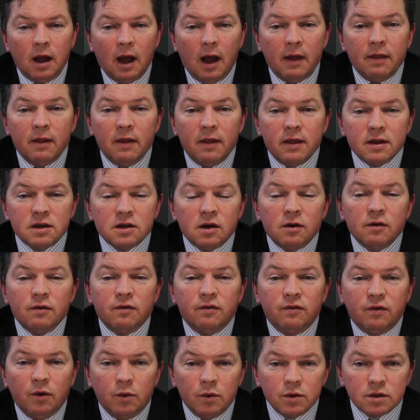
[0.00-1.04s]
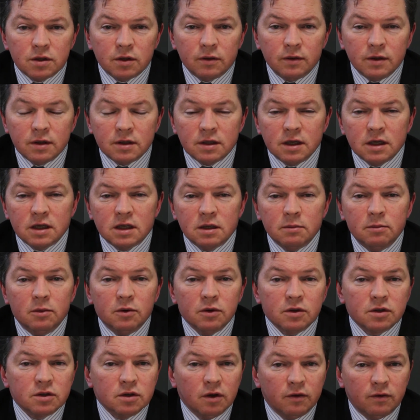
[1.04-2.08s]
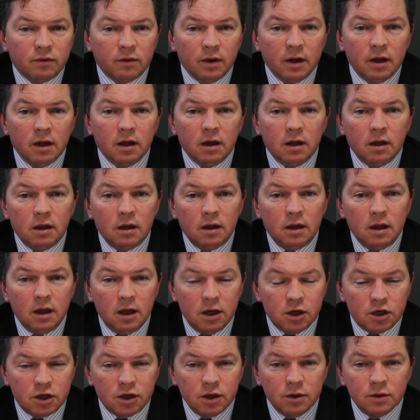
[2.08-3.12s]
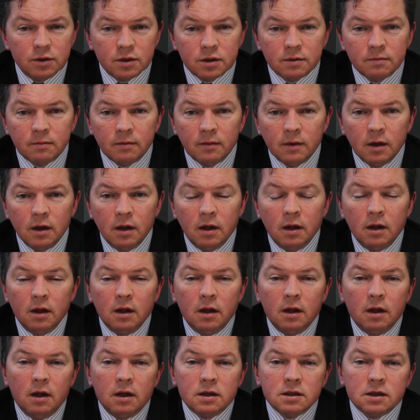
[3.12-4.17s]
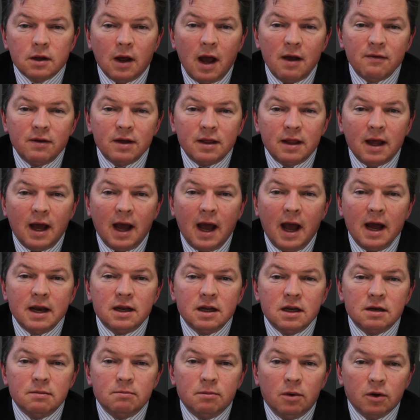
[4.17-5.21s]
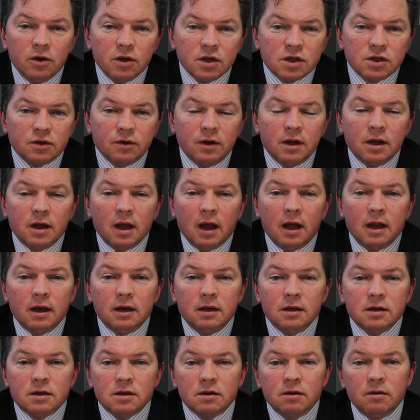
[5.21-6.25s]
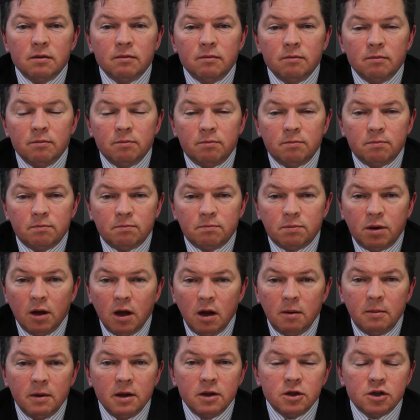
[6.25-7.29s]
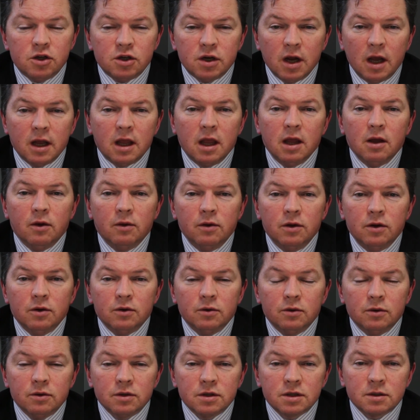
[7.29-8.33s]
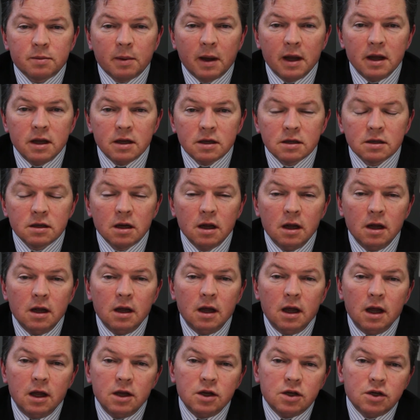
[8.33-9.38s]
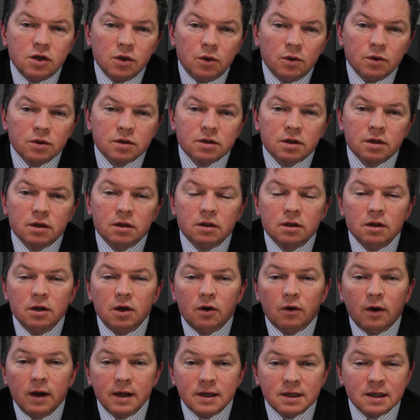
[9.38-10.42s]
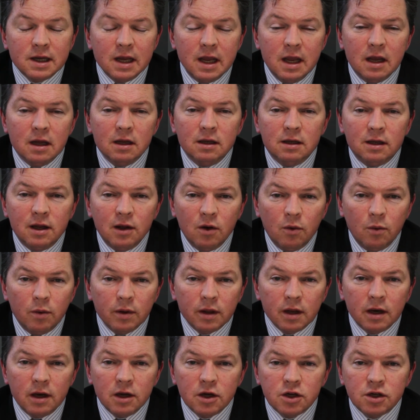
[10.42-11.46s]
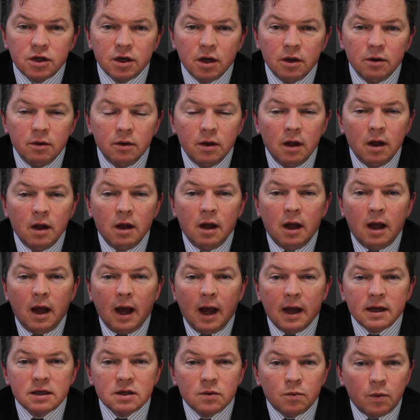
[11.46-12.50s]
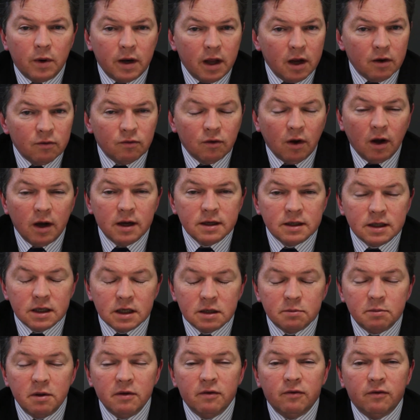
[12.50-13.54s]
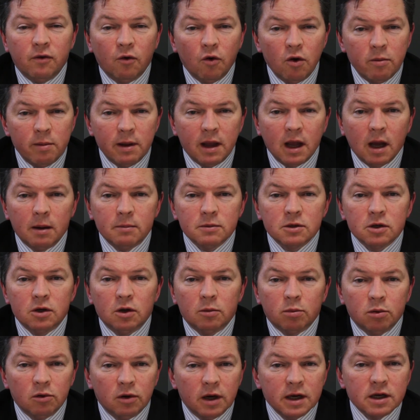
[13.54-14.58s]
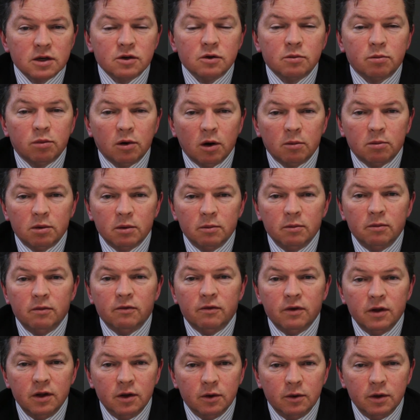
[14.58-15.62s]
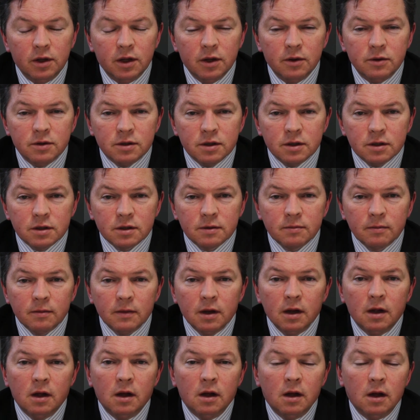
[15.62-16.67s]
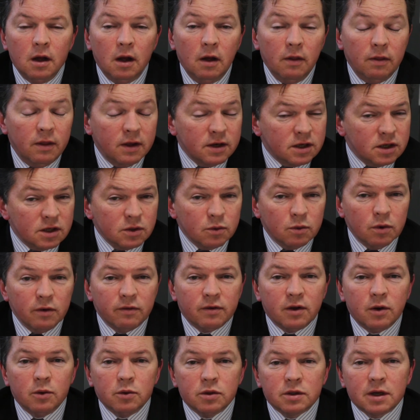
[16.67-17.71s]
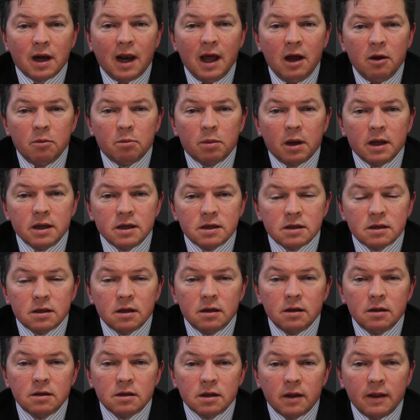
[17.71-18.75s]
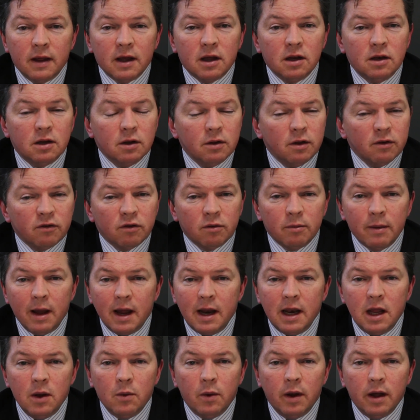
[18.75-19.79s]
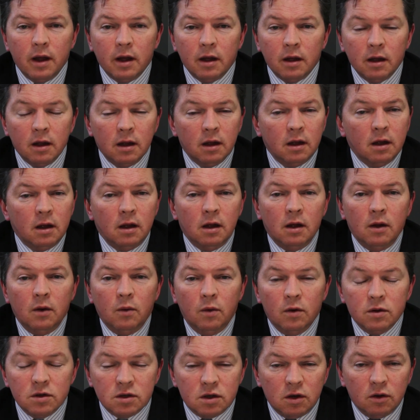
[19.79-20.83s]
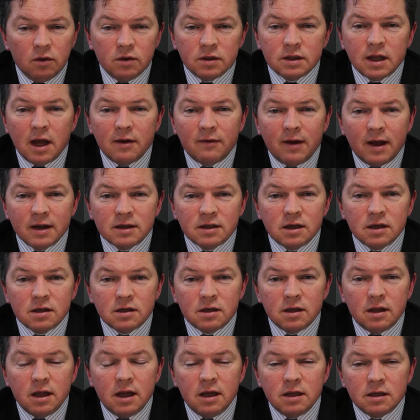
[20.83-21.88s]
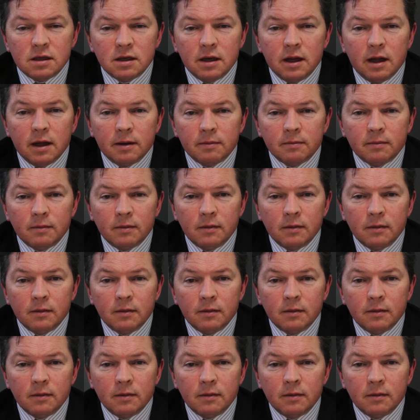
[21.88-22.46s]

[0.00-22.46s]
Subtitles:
and that there's no faults on the system or software issues. So having that added monitoring and permanent checking on your space ensures that your IT can deal with an issue as and when it arises before it becomes an operational problem for your users. This is all, of course, cloud-based, so they can do that from anywhere as long as they have access to the internet,